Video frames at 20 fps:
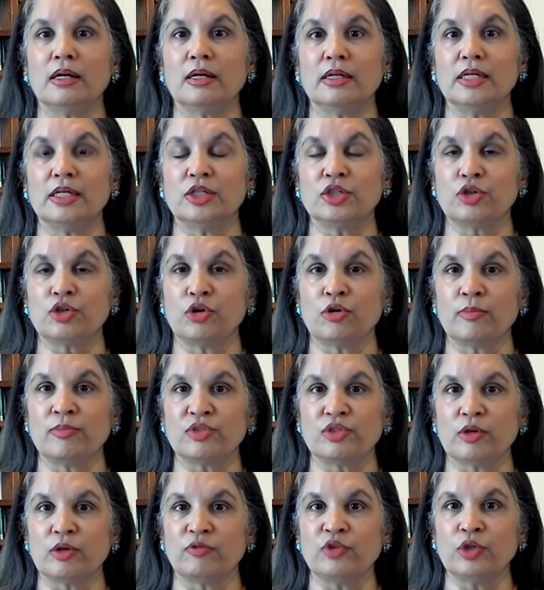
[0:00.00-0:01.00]
in
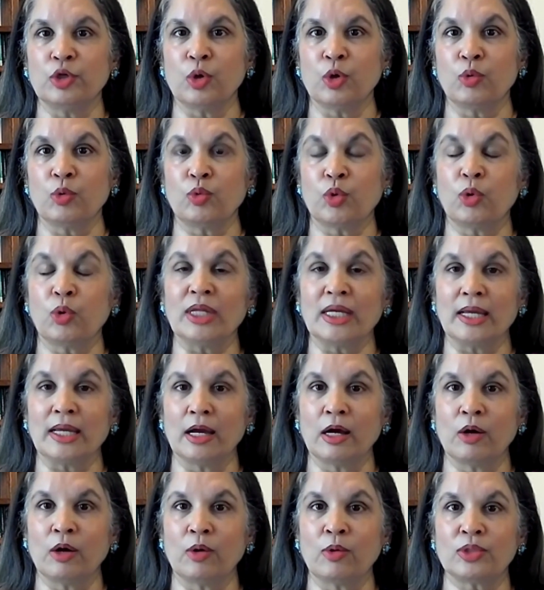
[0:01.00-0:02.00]
terms of, you know, rolling
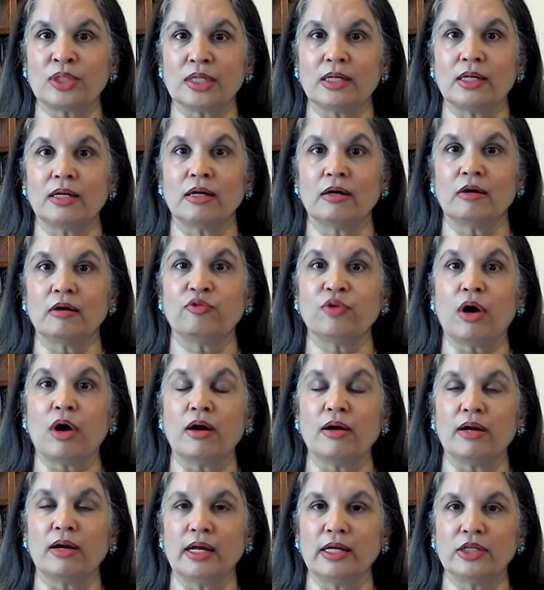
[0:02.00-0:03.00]
out
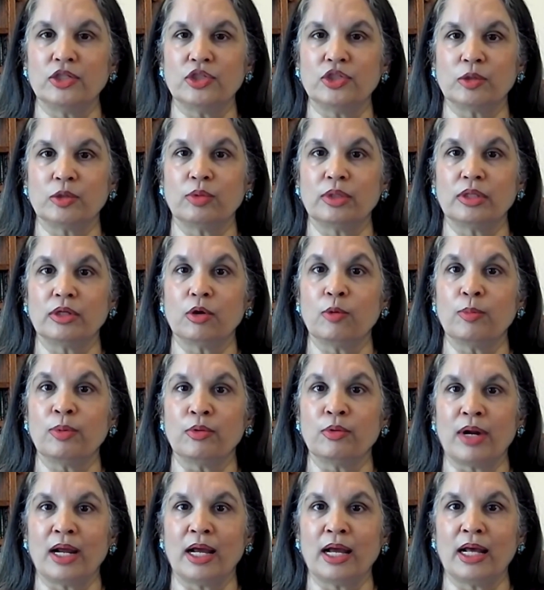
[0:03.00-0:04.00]
far edge with
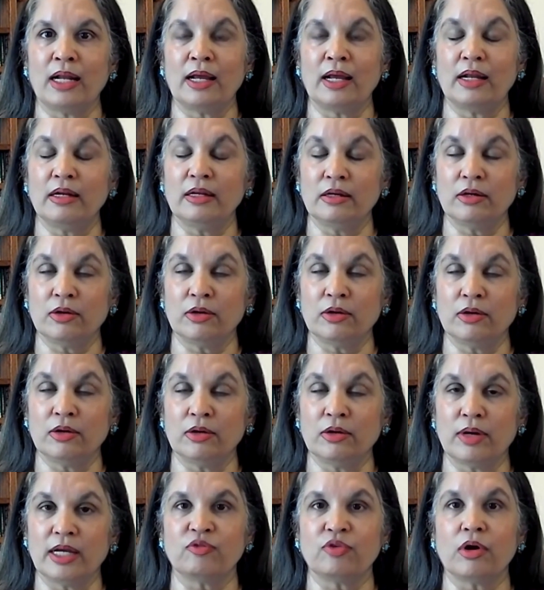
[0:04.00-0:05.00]
open RAN and near
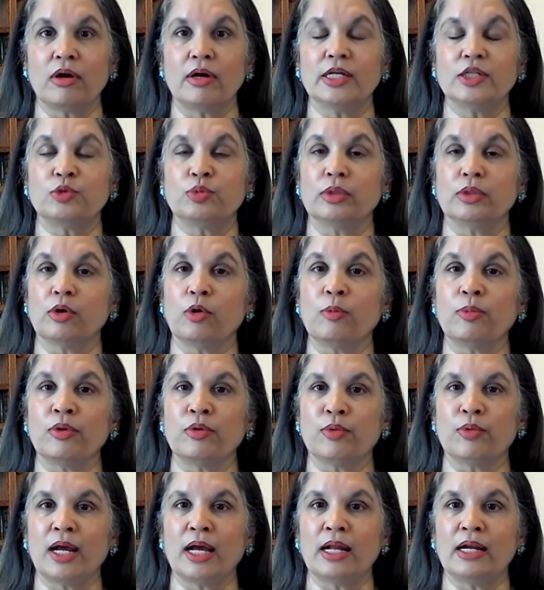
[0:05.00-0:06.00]
edge and far edge with
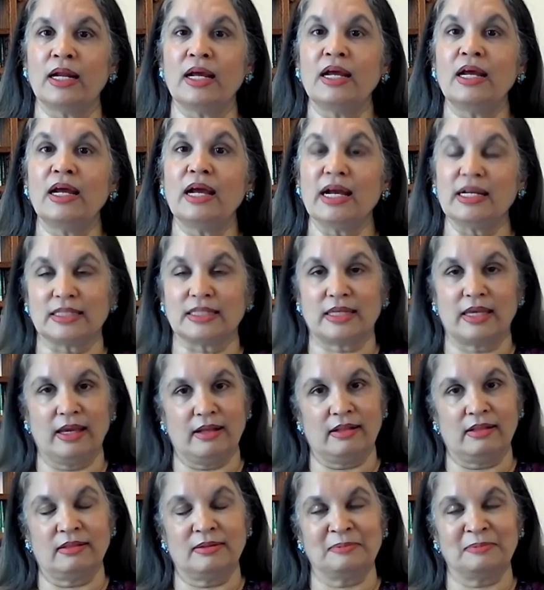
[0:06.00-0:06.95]
open RAN at scale.